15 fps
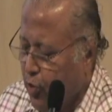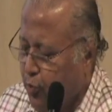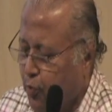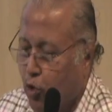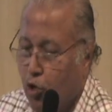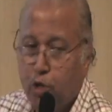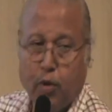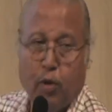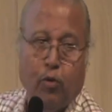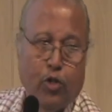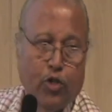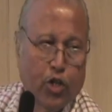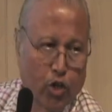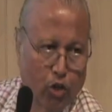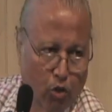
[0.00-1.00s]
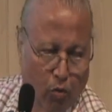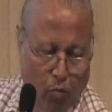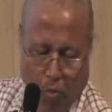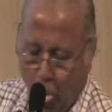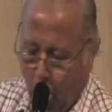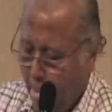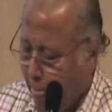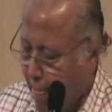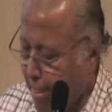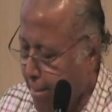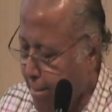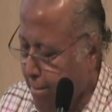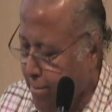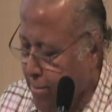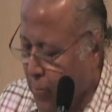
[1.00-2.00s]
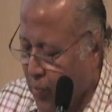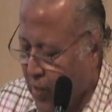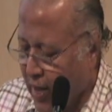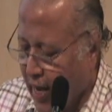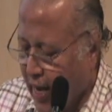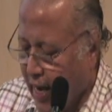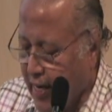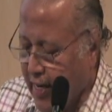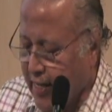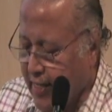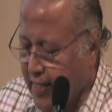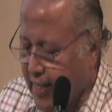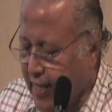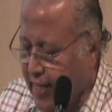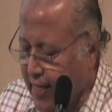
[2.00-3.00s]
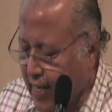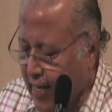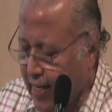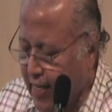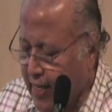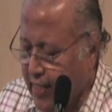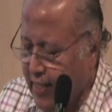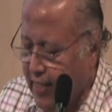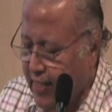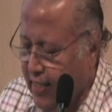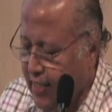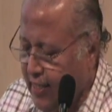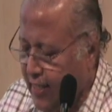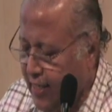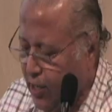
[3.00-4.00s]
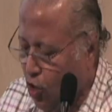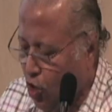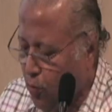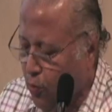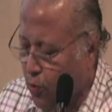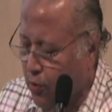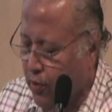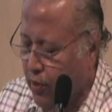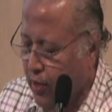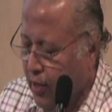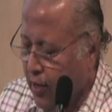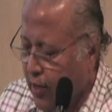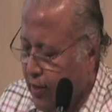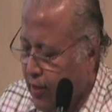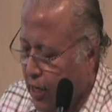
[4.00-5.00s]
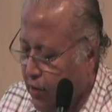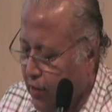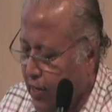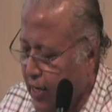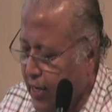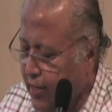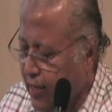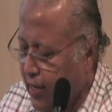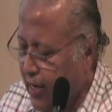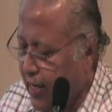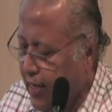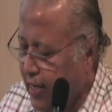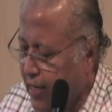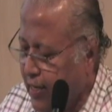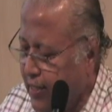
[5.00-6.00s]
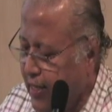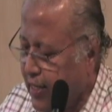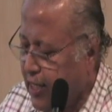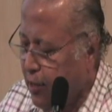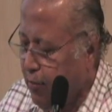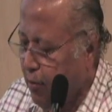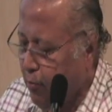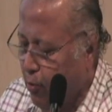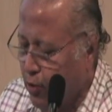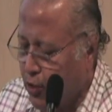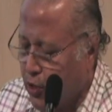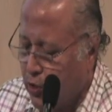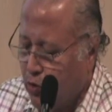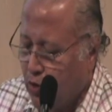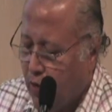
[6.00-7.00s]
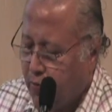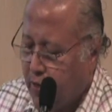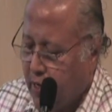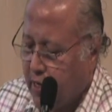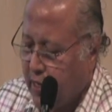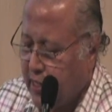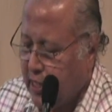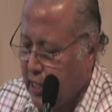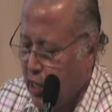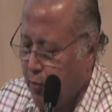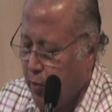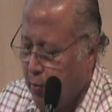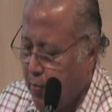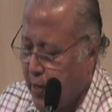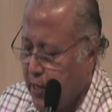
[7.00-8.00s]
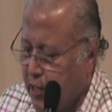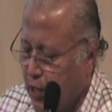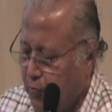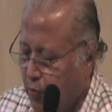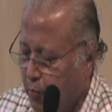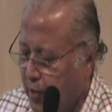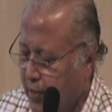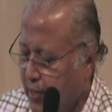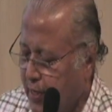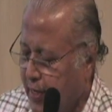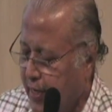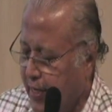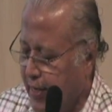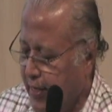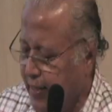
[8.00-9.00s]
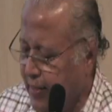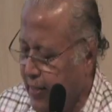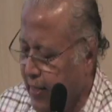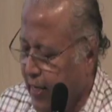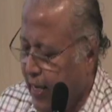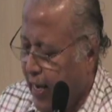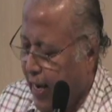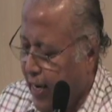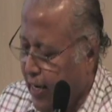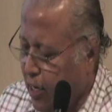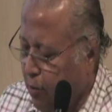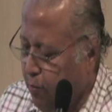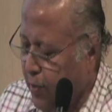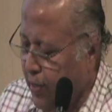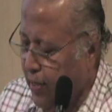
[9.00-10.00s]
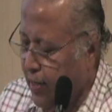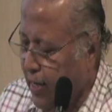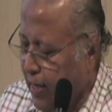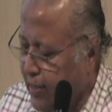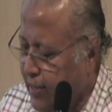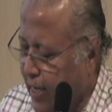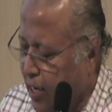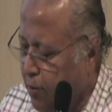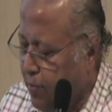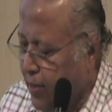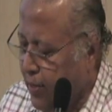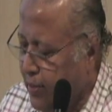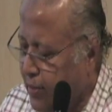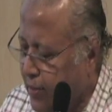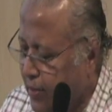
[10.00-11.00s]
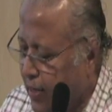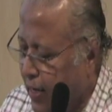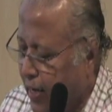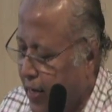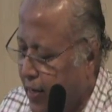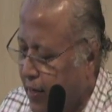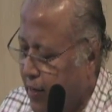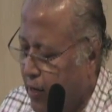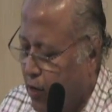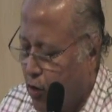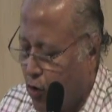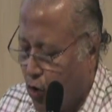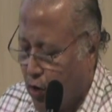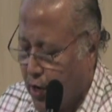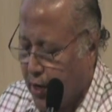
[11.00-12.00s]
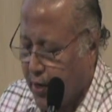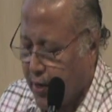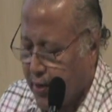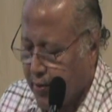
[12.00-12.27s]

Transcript: was produced by Monsanto, and is a genetically engineered synthetic hormone that was later rejected by Monsanto after considerable pressure from other dairies and companies like Starbucks and Kroger.